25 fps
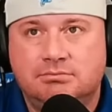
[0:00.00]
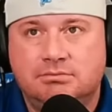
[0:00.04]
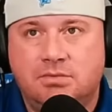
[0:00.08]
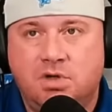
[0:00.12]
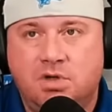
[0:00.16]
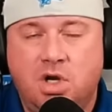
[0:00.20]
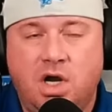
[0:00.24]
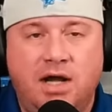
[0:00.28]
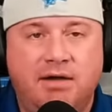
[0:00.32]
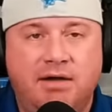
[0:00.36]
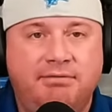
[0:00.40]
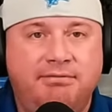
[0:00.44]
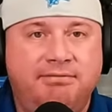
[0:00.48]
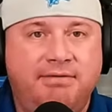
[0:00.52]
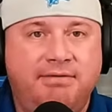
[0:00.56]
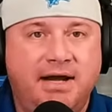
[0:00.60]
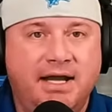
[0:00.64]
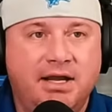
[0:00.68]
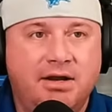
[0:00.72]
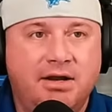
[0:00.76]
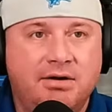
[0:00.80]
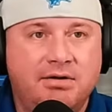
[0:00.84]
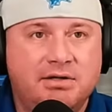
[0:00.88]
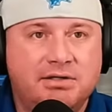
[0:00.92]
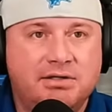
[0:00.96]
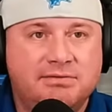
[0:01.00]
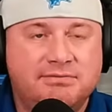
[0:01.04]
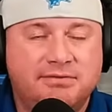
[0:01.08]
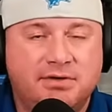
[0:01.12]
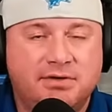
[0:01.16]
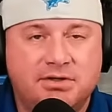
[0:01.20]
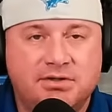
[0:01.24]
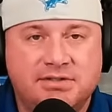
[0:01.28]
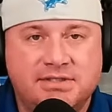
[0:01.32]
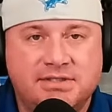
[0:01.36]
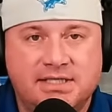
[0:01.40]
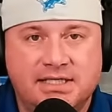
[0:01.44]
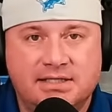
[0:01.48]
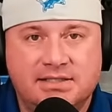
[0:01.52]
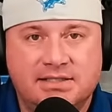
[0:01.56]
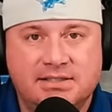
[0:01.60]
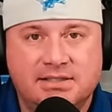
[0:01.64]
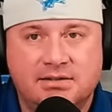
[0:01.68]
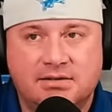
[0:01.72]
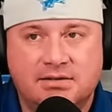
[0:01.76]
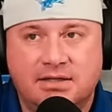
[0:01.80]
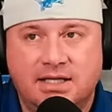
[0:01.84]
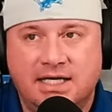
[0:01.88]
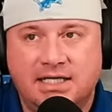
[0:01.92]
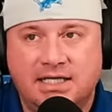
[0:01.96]
Caught fire in his first
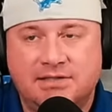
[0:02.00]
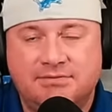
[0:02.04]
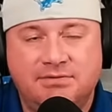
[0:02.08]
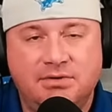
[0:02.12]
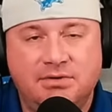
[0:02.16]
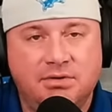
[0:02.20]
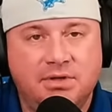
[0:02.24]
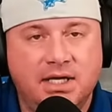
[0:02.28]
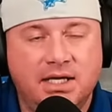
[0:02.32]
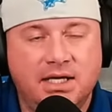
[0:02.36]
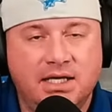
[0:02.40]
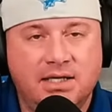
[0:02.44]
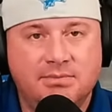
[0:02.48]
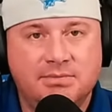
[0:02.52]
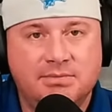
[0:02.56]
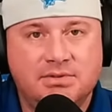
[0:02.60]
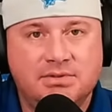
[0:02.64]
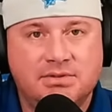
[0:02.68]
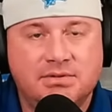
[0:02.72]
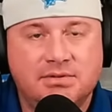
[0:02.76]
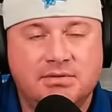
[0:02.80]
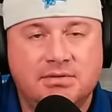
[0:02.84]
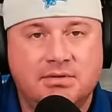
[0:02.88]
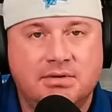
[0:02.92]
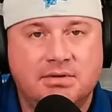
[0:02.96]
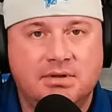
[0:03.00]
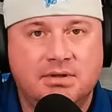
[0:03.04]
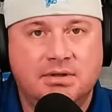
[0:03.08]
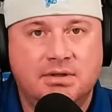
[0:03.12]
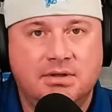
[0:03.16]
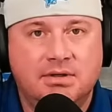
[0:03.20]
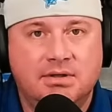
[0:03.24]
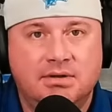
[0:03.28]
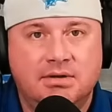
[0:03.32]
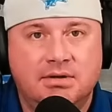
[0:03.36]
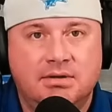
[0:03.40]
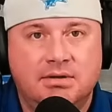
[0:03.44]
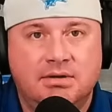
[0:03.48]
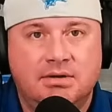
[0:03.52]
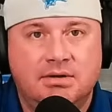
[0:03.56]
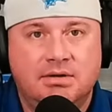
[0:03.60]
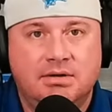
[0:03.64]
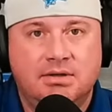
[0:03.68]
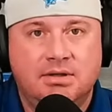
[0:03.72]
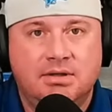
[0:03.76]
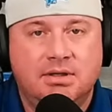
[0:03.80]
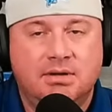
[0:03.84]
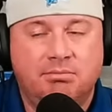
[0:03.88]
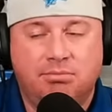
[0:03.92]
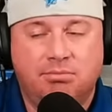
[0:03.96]
season, the last few games,
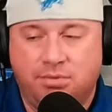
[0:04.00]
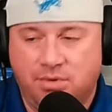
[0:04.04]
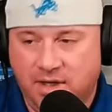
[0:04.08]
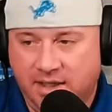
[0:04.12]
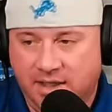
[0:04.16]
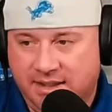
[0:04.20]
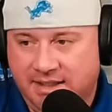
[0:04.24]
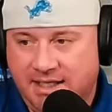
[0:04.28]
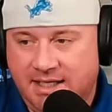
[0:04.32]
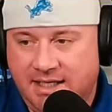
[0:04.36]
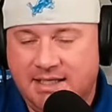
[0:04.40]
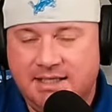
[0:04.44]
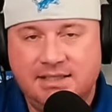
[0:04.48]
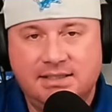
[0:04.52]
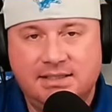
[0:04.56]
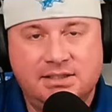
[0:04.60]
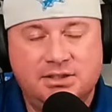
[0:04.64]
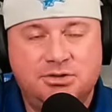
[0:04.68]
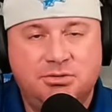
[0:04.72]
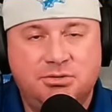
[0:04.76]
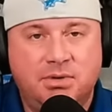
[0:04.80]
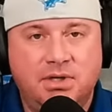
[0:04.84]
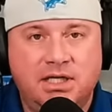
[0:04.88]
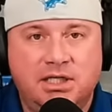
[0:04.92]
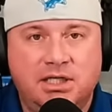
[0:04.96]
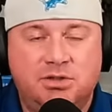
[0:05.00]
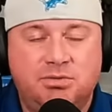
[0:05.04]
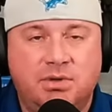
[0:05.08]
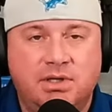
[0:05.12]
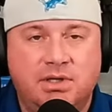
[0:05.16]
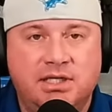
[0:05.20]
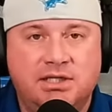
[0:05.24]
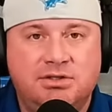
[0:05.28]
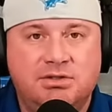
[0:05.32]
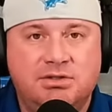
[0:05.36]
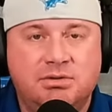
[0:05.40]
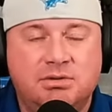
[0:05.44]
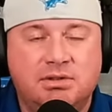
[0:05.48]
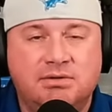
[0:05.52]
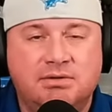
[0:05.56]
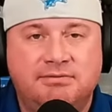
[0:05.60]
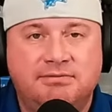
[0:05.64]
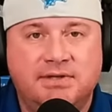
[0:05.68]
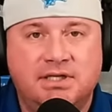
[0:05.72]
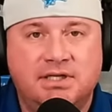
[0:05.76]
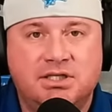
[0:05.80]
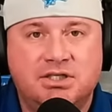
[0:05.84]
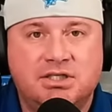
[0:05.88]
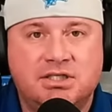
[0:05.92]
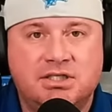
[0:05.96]
and brought that into twenty twenty-two and
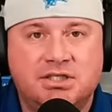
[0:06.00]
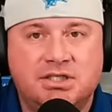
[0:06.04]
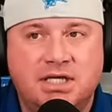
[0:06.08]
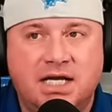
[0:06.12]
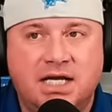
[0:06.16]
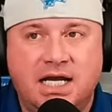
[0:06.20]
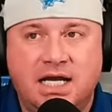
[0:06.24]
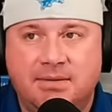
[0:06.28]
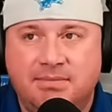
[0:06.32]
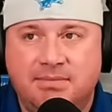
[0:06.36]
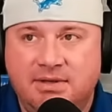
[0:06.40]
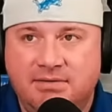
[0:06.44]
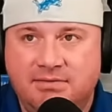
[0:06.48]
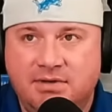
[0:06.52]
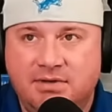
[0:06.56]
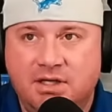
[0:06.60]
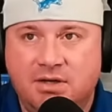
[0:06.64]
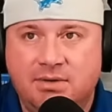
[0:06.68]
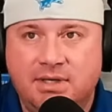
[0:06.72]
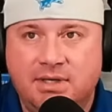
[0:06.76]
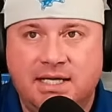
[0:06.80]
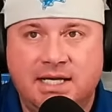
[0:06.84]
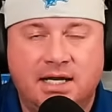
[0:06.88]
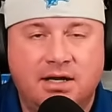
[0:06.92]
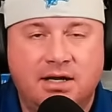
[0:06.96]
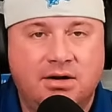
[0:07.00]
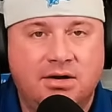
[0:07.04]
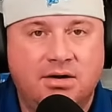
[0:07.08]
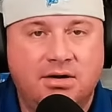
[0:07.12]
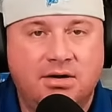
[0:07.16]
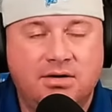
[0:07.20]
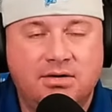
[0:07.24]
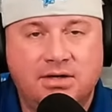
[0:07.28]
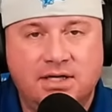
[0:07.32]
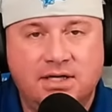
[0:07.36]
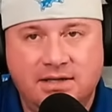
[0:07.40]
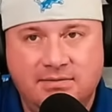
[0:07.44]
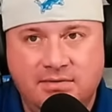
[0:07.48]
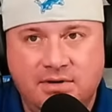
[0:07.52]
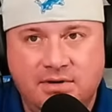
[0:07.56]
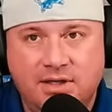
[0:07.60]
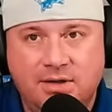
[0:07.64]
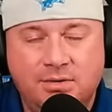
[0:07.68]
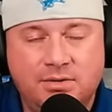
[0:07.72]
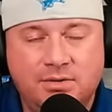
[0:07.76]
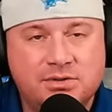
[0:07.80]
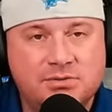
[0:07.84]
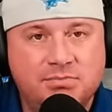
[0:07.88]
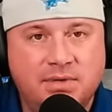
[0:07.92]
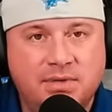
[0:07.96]
finished the job. Even though he got hurt and even though
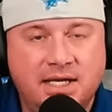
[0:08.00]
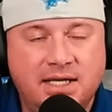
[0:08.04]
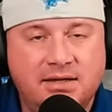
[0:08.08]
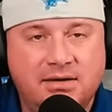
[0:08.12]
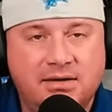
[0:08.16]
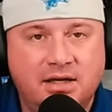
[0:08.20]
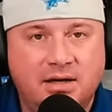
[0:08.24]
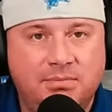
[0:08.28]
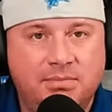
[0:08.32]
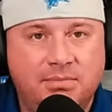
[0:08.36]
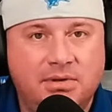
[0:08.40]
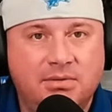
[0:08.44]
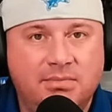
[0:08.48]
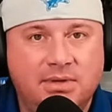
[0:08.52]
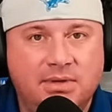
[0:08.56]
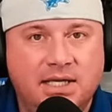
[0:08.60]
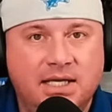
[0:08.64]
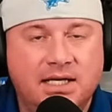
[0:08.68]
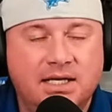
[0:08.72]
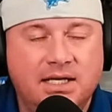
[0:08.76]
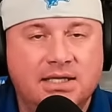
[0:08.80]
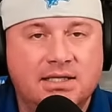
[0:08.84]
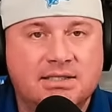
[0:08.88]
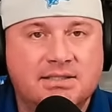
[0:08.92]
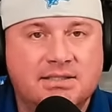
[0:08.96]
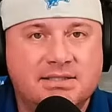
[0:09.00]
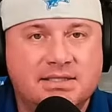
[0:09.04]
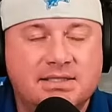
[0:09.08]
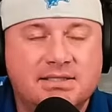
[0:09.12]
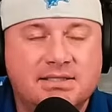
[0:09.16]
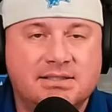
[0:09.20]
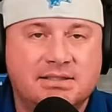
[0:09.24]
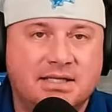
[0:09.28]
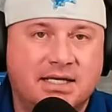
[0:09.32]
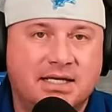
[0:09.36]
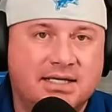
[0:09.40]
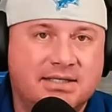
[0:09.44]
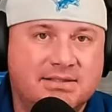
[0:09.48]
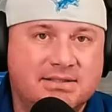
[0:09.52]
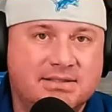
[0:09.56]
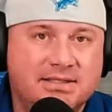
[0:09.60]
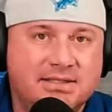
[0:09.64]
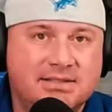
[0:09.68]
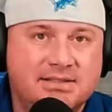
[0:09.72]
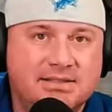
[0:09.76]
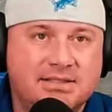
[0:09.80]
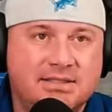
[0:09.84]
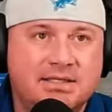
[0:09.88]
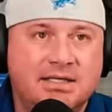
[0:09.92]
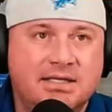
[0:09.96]
he was banged up in the beginning of the season last
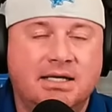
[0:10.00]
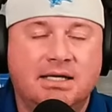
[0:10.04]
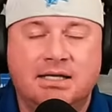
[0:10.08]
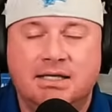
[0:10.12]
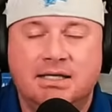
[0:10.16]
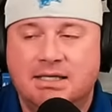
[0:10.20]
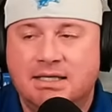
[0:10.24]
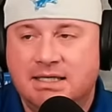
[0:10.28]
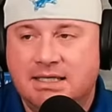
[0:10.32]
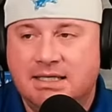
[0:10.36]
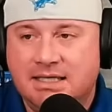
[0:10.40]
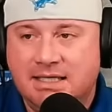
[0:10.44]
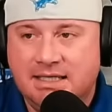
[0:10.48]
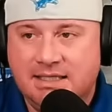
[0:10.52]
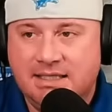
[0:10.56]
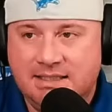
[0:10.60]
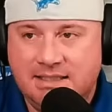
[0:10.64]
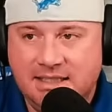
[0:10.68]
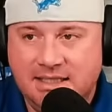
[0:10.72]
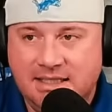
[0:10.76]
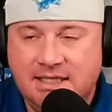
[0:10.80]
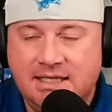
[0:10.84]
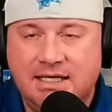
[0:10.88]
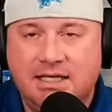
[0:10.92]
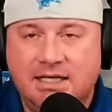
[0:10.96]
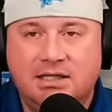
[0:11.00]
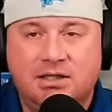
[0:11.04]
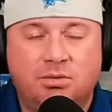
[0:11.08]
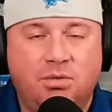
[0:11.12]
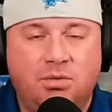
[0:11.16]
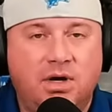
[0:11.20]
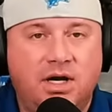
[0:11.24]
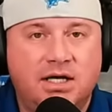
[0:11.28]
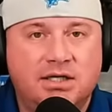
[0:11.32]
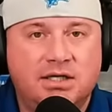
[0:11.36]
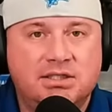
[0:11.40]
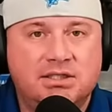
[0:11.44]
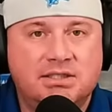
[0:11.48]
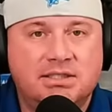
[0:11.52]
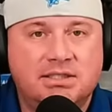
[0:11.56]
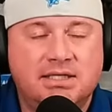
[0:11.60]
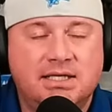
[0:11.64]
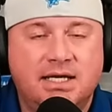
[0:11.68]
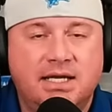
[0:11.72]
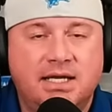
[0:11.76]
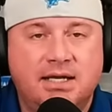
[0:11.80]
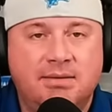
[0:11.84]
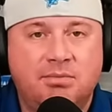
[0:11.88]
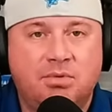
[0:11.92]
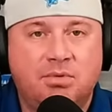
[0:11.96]
season, he did it at the Washington
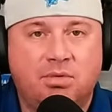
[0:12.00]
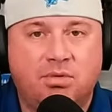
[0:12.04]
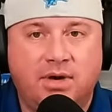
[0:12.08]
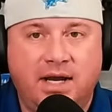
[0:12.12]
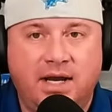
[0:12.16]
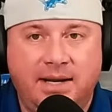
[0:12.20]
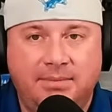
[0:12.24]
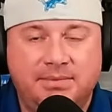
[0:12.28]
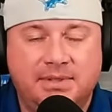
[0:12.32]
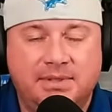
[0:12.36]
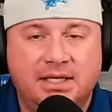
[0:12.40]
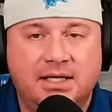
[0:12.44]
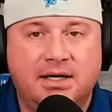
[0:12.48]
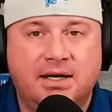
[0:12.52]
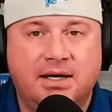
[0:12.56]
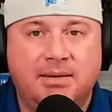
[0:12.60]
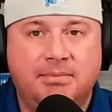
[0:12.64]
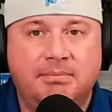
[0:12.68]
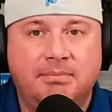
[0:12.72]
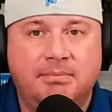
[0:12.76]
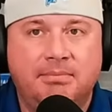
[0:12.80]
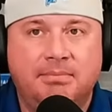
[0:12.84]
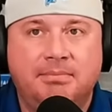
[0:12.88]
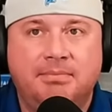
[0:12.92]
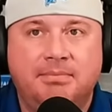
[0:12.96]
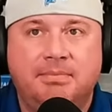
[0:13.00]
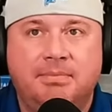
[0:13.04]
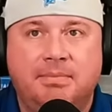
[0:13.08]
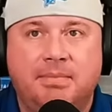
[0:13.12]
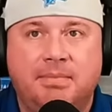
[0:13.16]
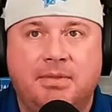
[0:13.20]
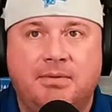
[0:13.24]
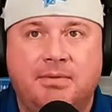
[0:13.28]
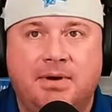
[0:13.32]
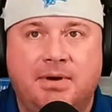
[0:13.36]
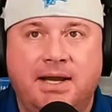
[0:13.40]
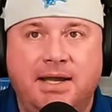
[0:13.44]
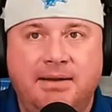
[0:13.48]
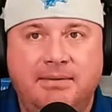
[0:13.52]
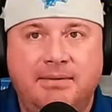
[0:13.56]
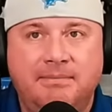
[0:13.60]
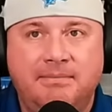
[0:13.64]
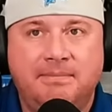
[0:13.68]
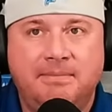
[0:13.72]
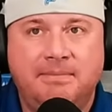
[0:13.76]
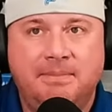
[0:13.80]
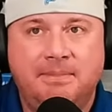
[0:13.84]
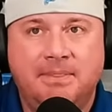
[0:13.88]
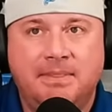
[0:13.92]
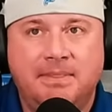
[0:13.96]
game, wrapped it up, right?
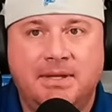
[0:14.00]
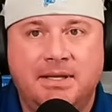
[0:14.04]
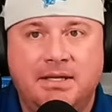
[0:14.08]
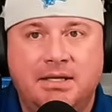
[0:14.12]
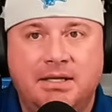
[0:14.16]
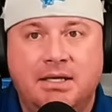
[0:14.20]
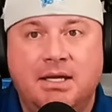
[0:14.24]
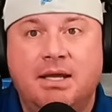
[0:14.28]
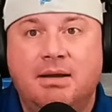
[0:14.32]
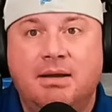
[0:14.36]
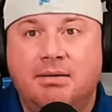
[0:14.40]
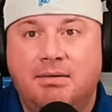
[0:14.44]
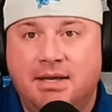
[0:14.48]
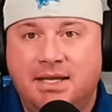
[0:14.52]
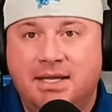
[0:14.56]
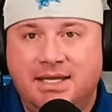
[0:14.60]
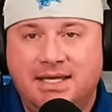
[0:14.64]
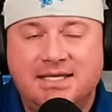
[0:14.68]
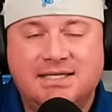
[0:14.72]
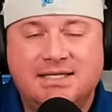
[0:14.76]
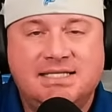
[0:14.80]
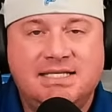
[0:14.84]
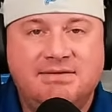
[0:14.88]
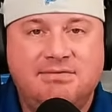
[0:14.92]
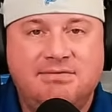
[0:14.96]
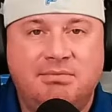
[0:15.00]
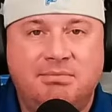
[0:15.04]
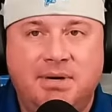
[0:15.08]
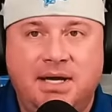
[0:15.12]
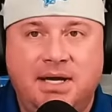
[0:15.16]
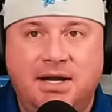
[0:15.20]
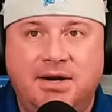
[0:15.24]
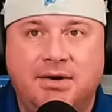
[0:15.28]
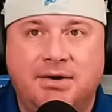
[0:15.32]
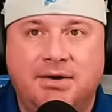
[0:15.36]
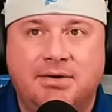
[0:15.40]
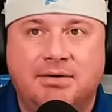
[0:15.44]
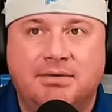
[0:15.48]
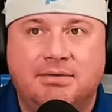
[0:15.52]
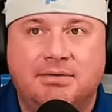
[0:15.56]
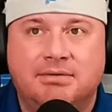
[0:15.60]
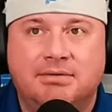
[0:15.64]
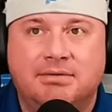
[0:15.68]
Gets even better.